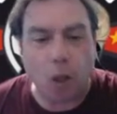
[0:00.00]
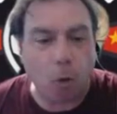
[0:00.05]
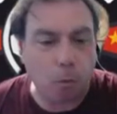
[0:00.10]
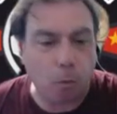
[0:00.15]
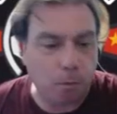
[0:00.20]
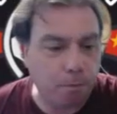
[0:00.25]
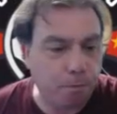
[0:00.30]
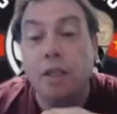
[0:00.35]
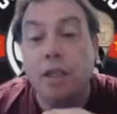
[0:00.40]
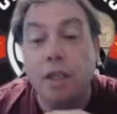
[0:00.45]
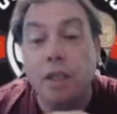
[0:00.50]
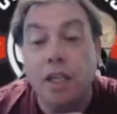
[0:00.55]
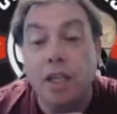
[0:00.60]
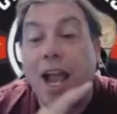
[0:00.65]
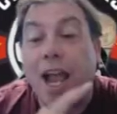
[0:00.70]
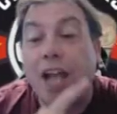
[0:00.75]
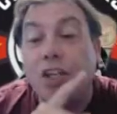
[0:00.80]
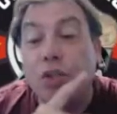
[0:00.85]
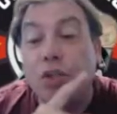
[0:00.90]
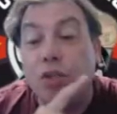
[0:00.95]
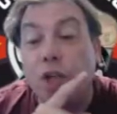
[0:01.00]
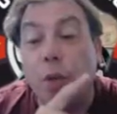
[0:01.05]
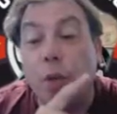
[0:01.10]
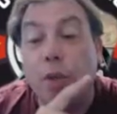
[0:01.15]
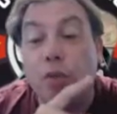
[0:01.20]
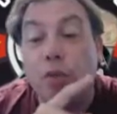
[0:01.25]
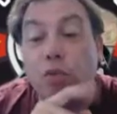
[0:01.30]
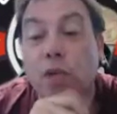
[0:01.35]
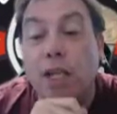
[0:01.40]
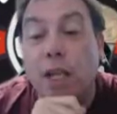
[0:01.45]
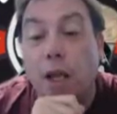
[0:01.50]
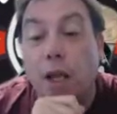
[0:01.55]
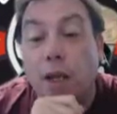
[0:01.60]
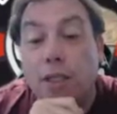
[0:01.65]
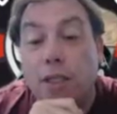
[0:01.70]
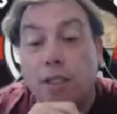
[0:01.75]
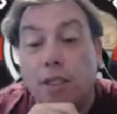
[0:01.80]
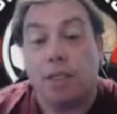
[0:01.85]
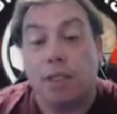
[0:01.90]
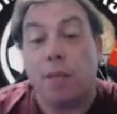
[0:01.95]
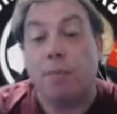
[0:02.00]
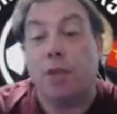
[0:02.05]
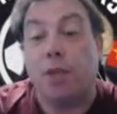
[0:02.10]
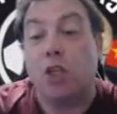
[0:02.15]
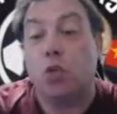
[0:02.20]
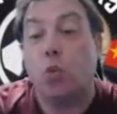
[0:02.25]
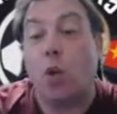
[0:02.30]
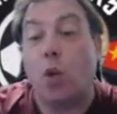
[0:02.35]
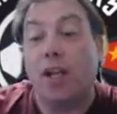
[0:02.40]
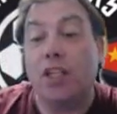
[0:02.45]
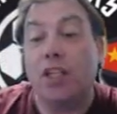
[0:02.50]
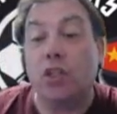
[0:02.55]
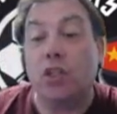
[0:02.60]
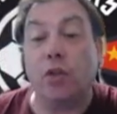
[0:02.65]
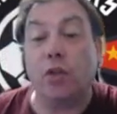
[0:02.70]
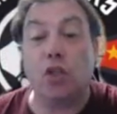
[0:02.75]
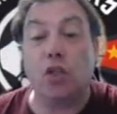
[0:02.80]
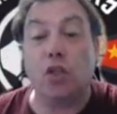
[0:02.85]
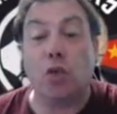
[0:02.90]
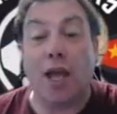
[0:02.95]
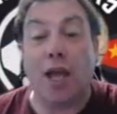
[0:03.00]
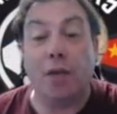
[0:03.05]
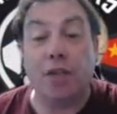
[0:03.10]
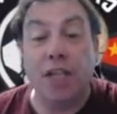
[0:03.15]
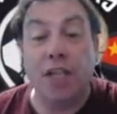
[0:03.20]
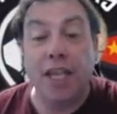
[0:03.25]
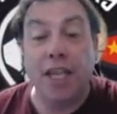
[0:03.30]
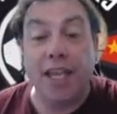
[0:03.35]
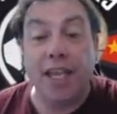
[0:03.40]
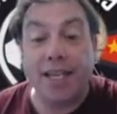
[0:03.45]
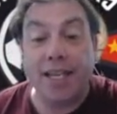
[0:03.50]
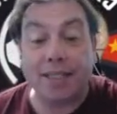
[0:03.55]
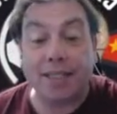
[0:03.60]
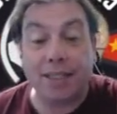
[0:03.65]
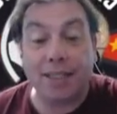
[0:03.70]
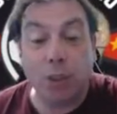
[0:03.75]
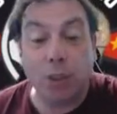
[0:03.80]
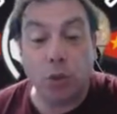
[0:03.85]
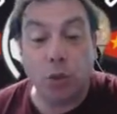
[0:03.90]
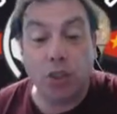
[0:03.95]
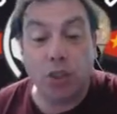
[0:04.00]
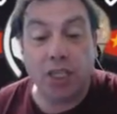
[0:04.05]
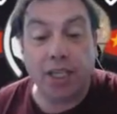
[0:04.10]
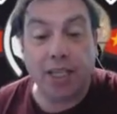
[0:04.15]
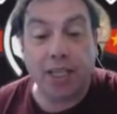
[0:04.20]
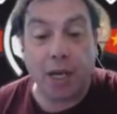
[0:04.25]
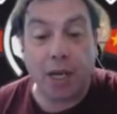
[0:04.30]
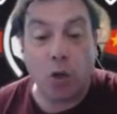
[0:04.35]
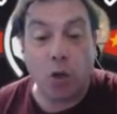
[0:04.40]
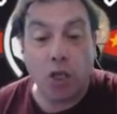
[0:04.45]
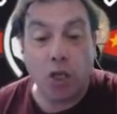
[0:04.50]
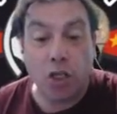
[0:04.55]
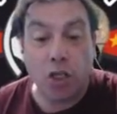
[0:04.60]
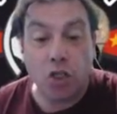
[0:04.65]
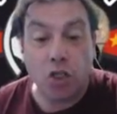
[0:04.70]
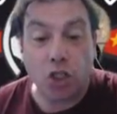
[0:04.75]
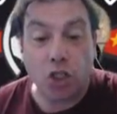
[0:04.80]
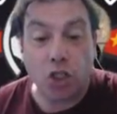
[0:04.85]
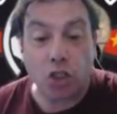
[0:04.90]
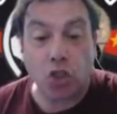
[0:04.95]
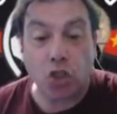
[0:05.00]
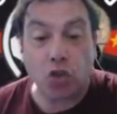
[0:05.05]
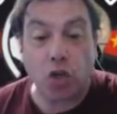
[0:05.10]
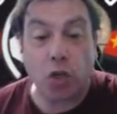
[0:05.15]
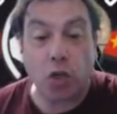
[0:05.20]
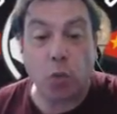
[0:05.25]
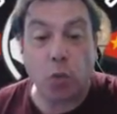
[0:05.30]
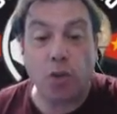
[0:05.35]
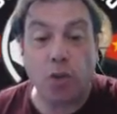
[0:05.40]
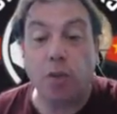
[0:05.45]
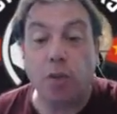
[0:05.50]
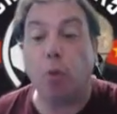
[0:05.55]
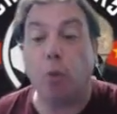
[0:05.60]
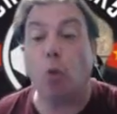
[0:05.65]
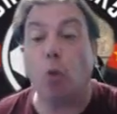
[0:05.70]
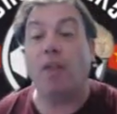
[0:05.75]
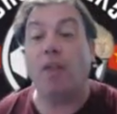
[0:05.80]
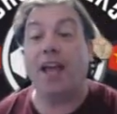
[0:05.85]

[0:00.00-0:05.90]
goal. And you know he realises it, because when he's on the ground, he has a little kick out just to try to win the ball